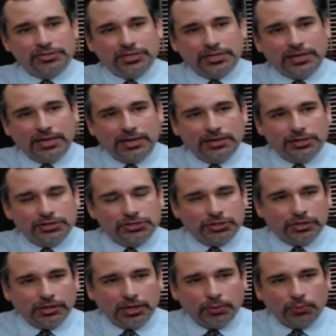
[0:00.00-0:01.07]
and
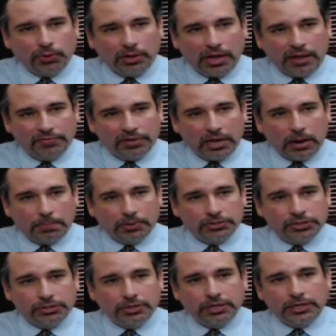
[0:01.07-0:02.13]
certainly we'll have the
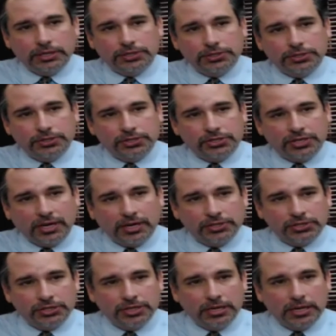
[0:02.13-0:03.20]
opportunity to
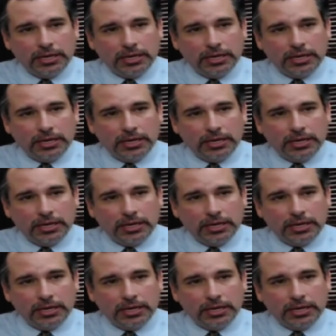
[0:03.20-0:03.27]
discuss